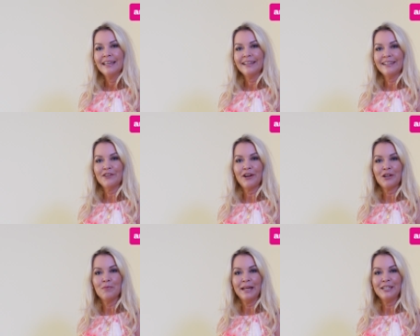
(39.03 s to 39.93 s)
that I
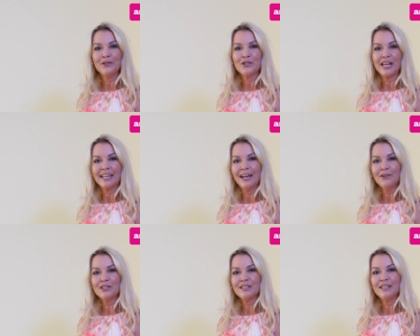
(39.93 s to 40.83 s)
recommend you check
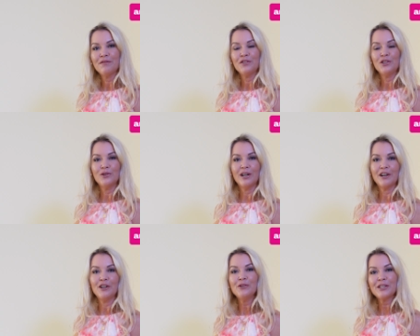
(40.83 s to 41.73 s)
out if you
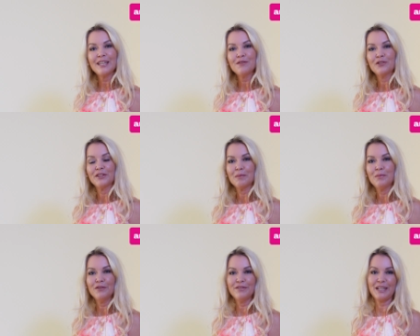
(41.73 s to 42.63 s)
are looking for the
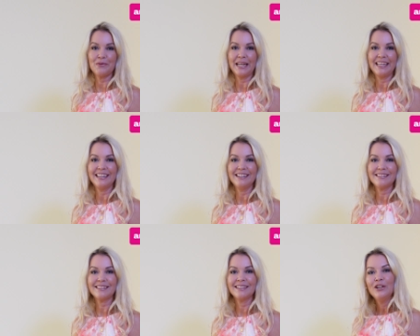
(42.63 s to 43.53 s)
perfect wedding
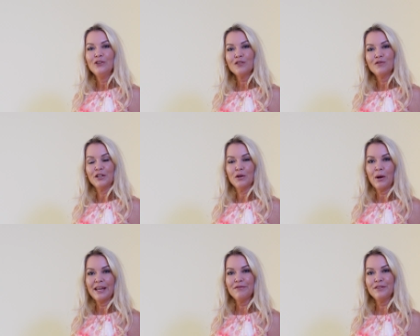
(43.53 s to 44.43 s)
heels. Look for the
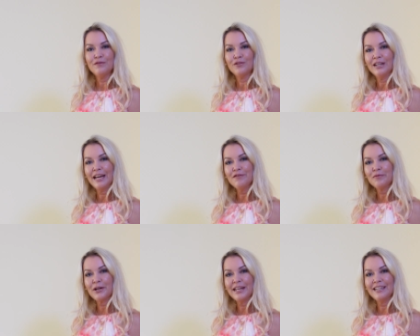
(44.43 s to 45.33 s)
Wifey for
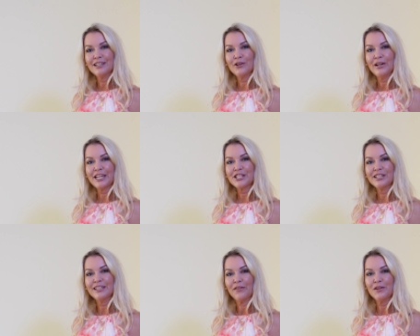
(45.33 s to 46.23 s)
Life bridal
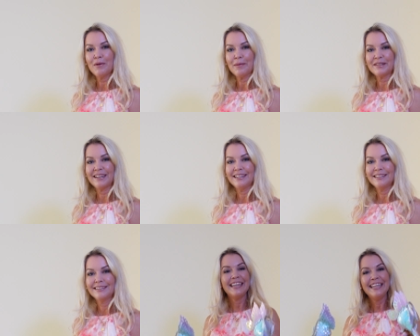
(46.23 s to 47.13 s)
collection on the website.
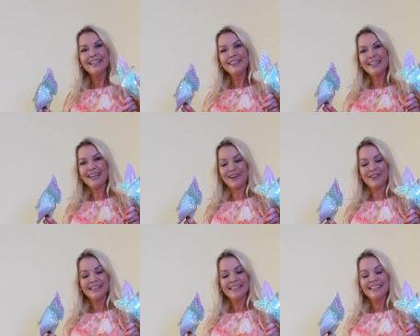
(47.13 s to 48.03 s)
Here they are,